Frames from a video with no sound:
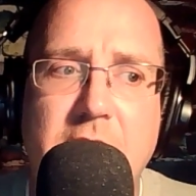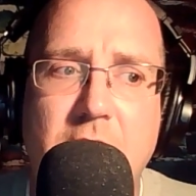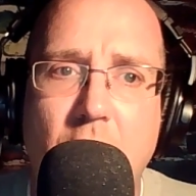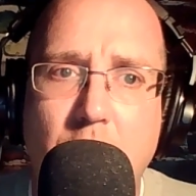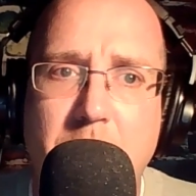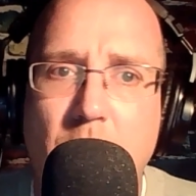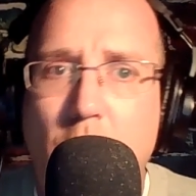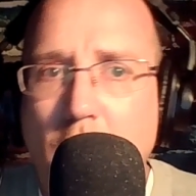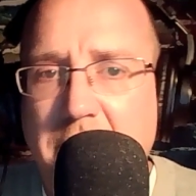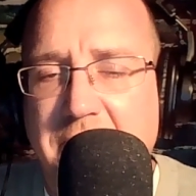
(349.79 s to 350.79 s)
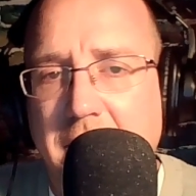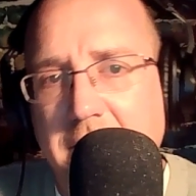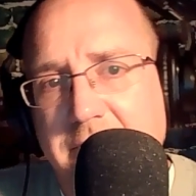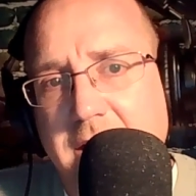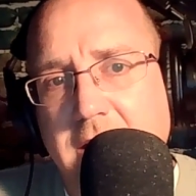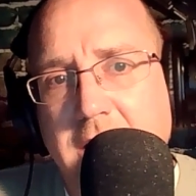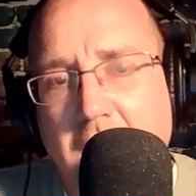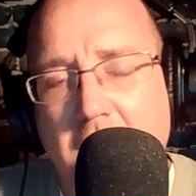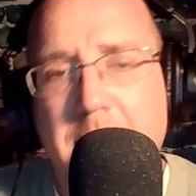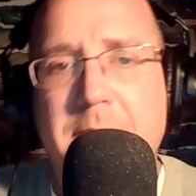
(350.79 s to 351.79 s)
in open warfare in
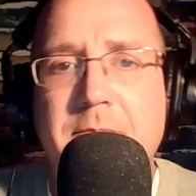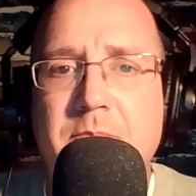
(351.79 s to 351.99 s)
Vietnam,